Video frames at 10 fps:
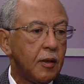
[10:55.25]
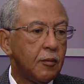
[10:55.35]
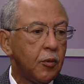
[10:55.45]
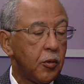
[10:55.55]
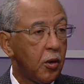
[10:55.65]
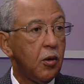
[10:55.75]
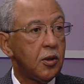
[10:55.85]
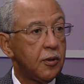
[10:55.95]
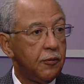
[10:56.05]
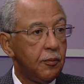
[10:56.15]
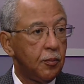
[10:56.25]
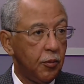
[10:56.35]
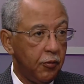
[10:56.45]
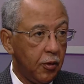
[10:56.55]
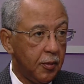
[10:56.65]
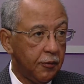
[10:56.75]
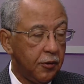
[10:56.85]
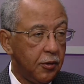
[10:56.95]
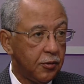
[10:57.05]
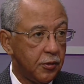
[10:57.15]
with regards to performing
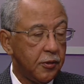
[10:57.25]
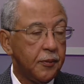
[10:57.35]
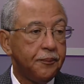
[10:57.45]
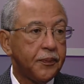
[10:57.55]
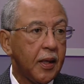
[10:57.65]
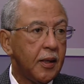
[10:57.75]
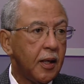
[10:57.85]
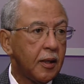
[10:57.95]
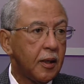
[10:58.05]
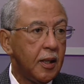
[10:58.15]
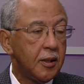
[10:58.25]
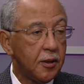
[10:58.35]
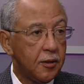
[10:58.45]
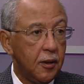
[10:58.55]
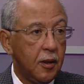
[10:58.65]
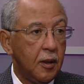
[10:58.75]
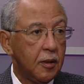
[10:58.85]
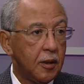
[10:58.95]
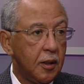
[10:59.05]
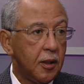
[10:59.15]
fusions. In other cases,
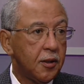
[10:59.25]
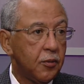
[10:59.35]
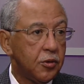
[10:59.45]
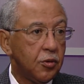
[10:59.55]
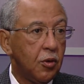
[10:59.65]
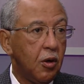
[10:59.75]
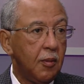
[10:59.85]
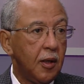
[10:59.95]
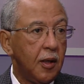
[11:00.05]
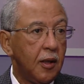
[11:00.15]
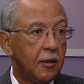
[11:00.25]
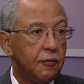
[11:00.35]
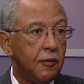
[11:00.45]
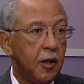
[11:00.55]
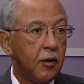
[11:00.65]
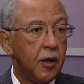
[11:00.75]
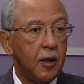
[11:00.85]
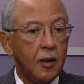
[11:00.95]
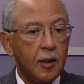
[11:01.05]
the disc, which normally is very